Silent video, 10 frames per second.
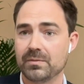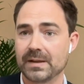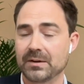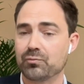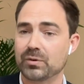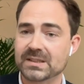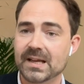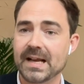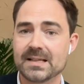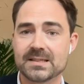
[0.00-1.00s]
that
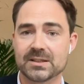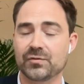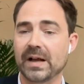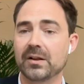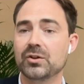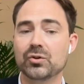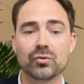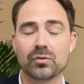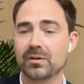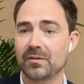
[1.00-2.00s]
retains its
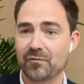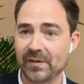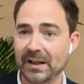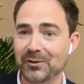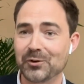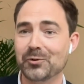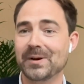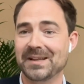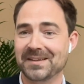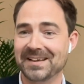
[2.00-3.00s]
value
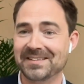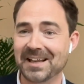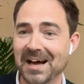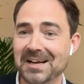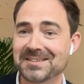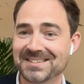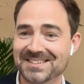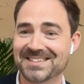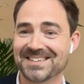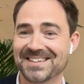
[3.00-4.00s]
in the
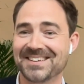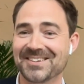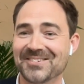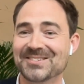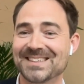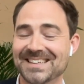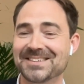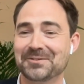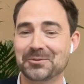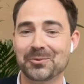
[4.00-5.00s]
largest, sense
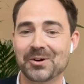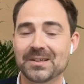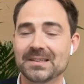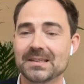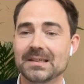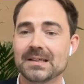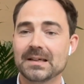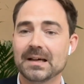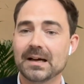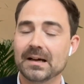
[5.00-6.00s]
of the word,
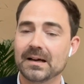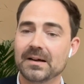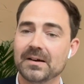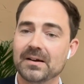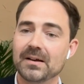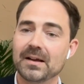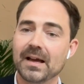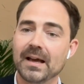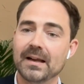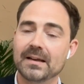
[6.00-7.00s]
uh,
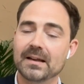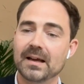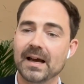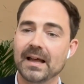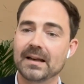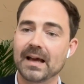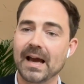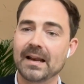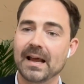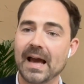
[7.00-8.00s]
and
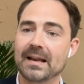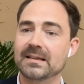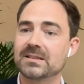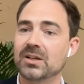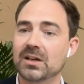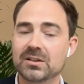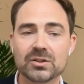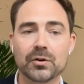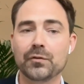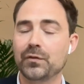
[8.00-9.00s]
is not,
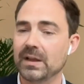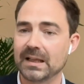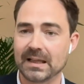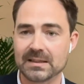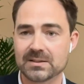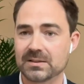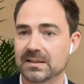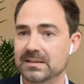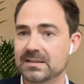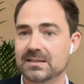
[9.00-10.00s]
feeding into
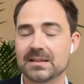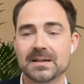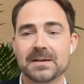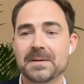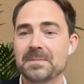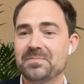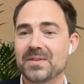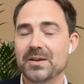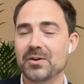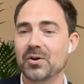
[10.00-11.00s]
this,
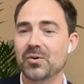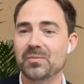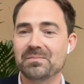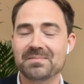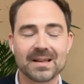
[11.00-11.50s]
you know